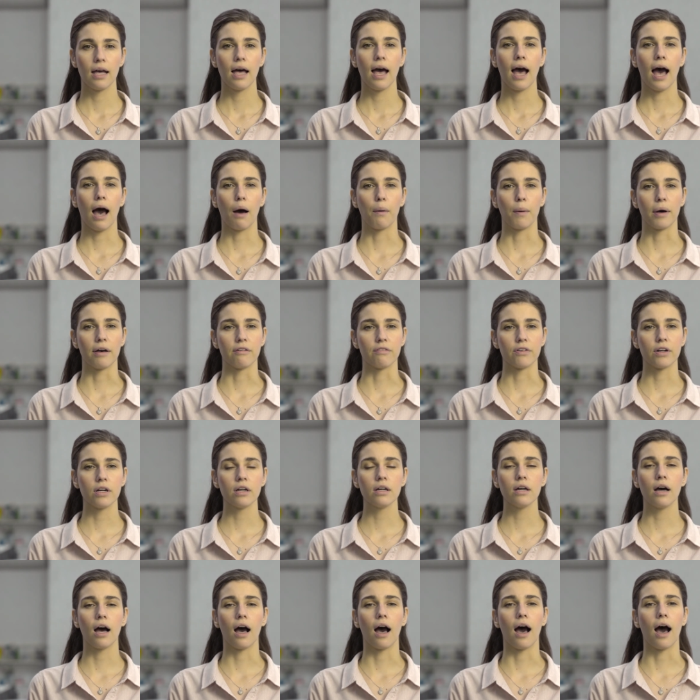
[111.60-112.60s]

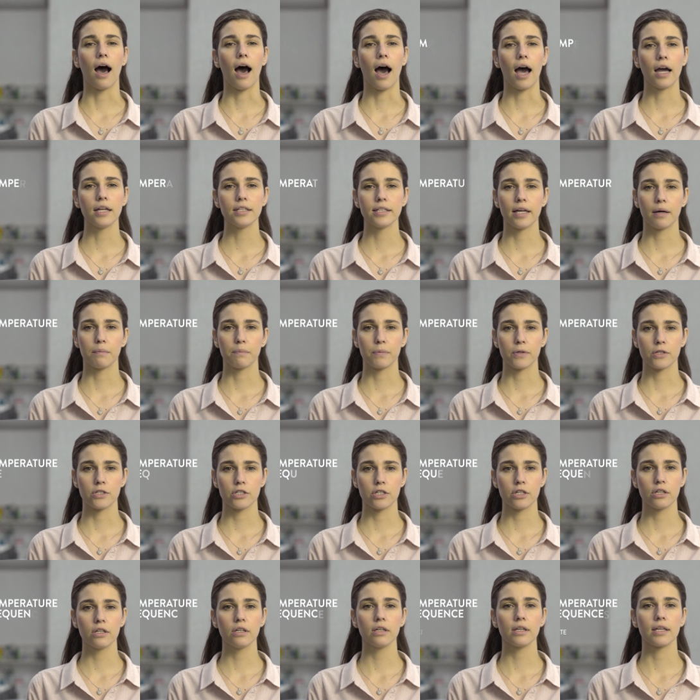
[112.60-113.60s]
However, a high
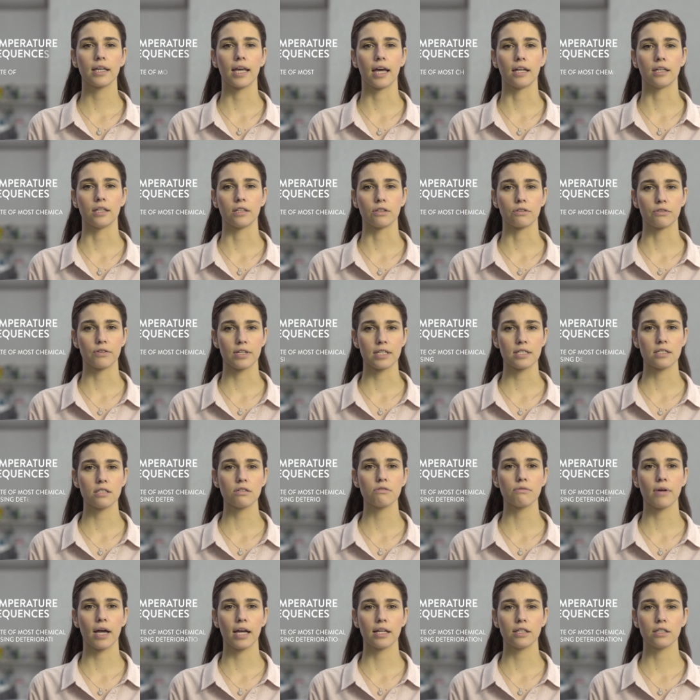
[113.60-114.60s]
temperature can increase
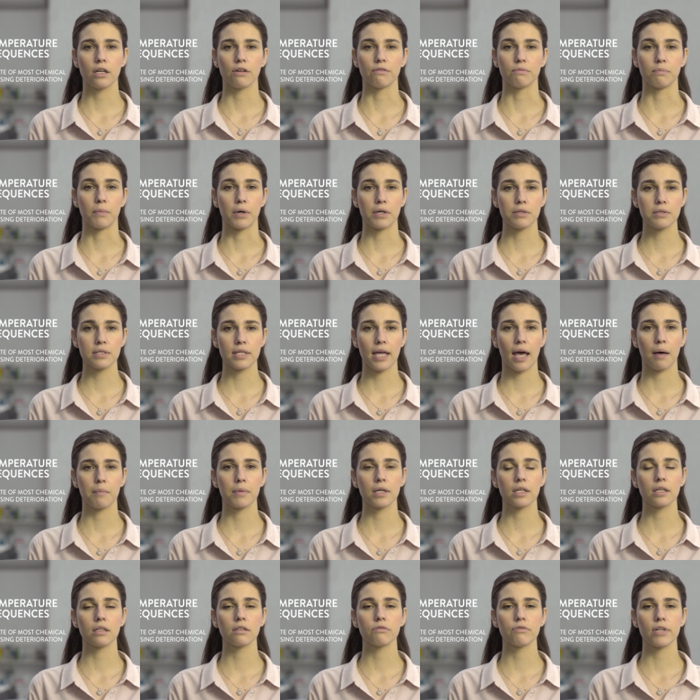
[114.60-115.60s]
the rate of most
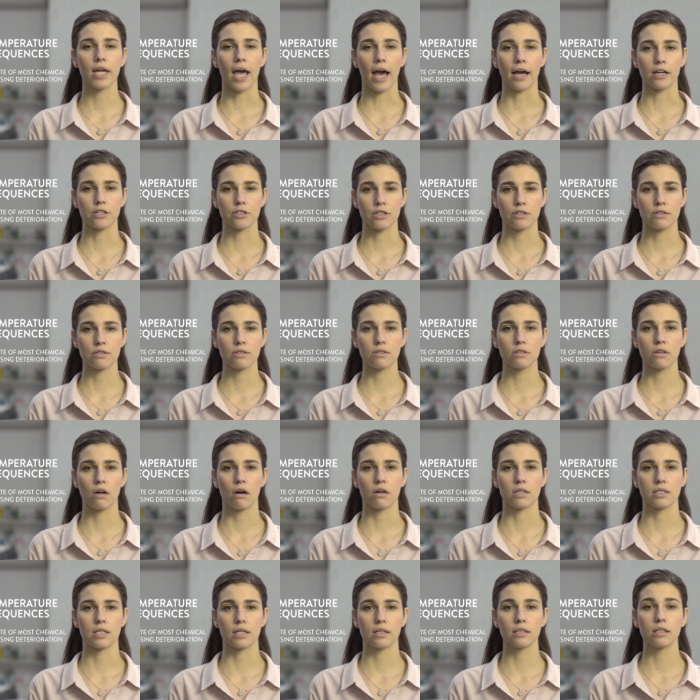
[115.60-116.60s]
chemical reactions,
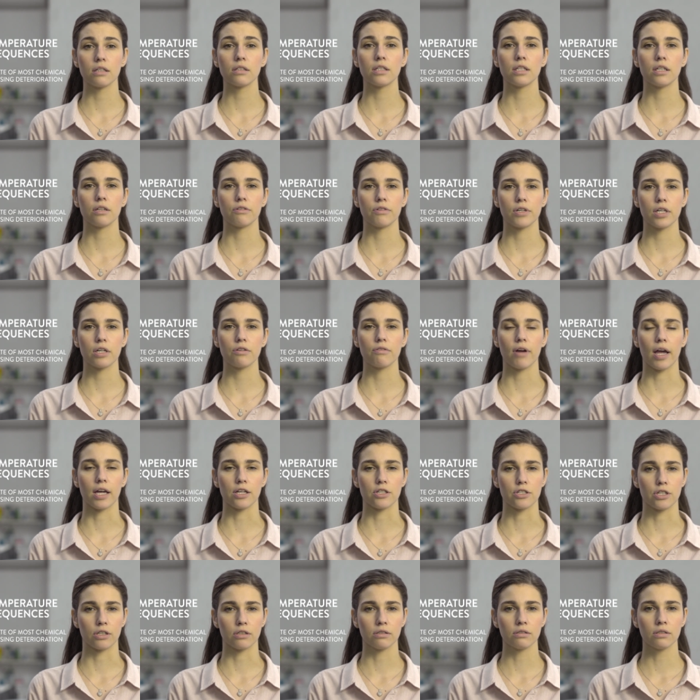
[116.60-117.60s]
causing
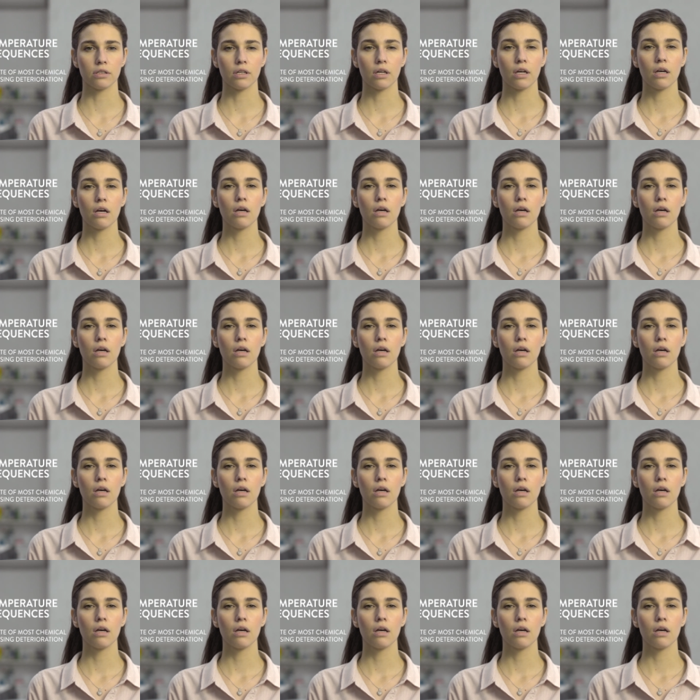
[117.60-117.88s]
deterioration,